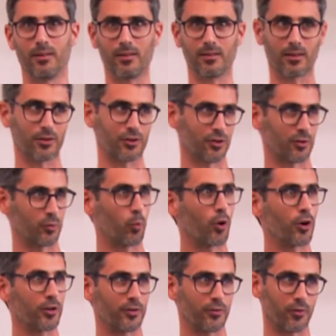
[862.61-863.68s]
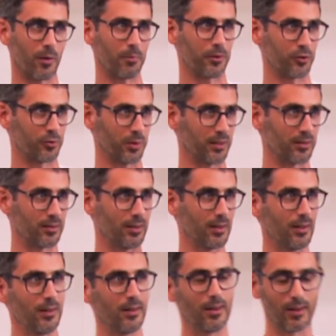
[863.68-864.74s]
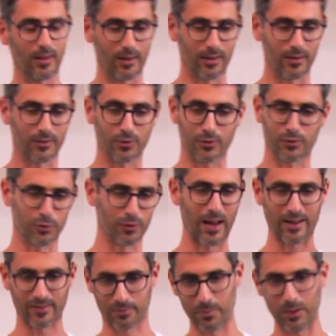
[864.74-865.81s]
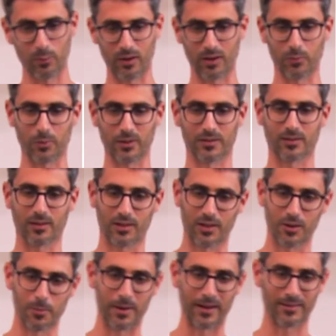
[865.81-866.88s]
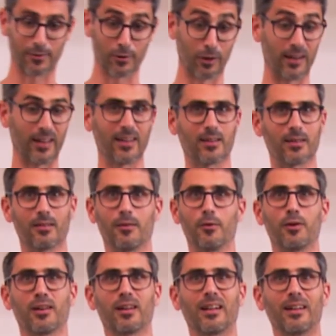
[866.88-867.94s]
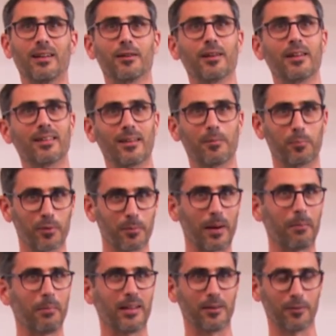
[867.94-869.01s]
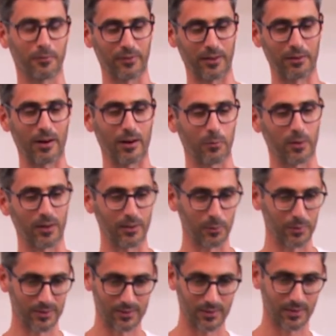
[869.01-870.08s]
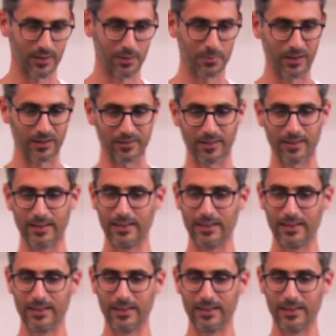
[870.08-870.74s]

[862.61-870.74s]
These are just words from the tweet. So don't ask me what it was talking about. The link, you can click on it, and probably you'll figure out what it was talking about.